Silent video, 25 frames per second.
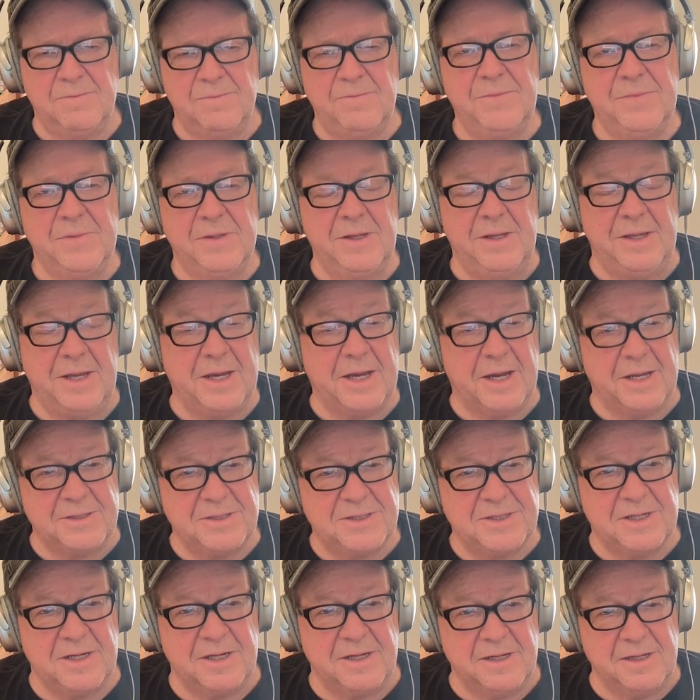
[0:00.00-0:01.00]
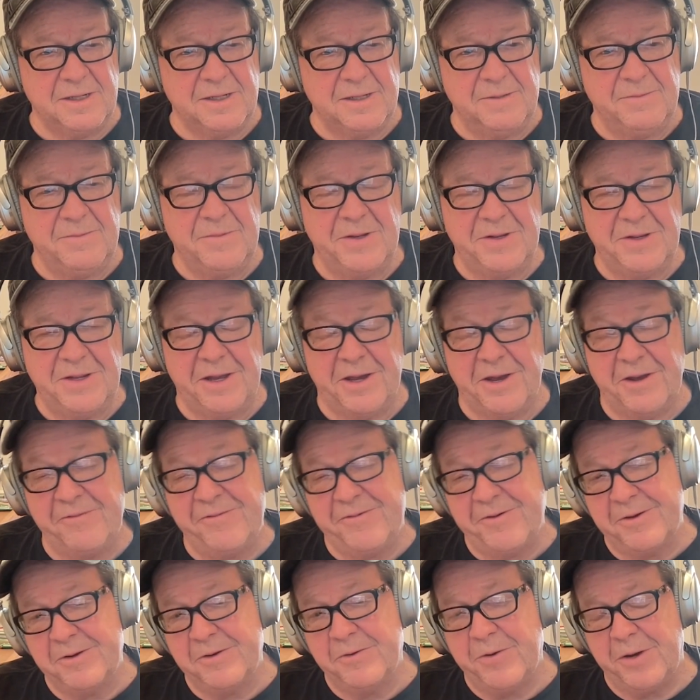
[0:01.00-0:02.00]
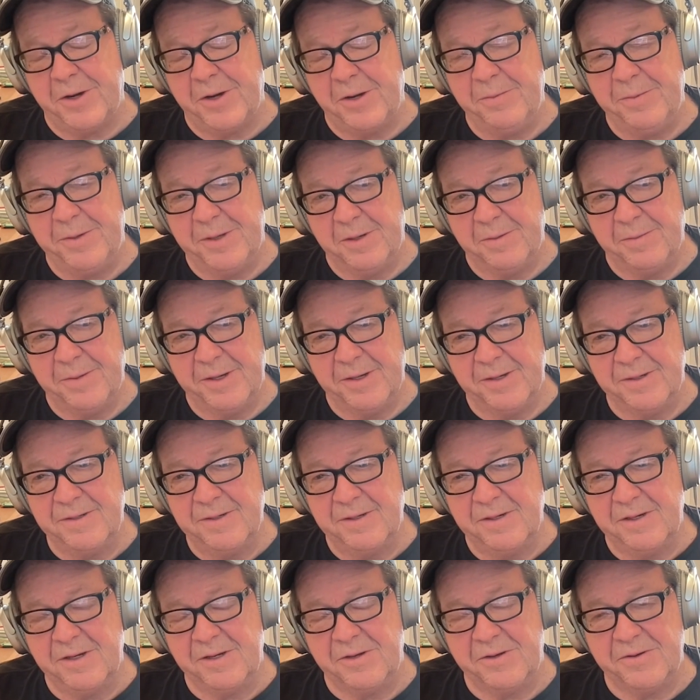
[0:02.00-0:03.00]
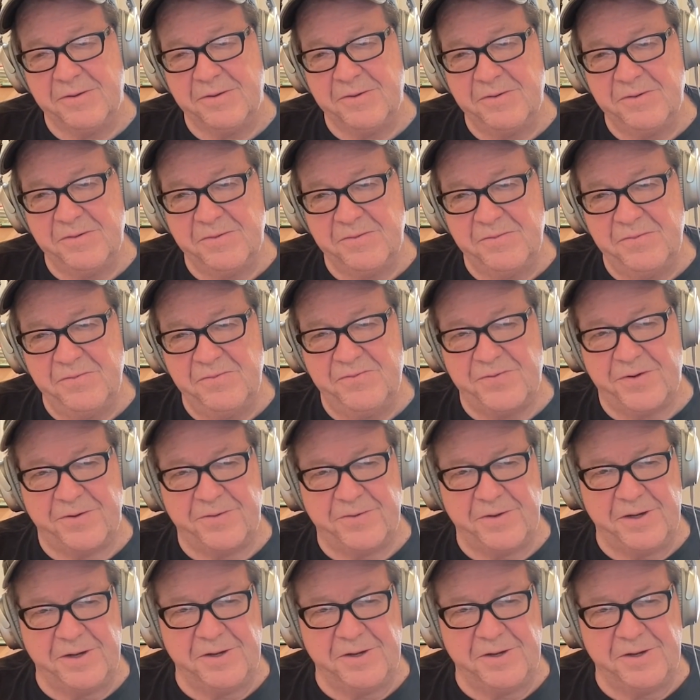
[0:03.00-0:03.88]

Yes, yeah, I've written quite a bit about far right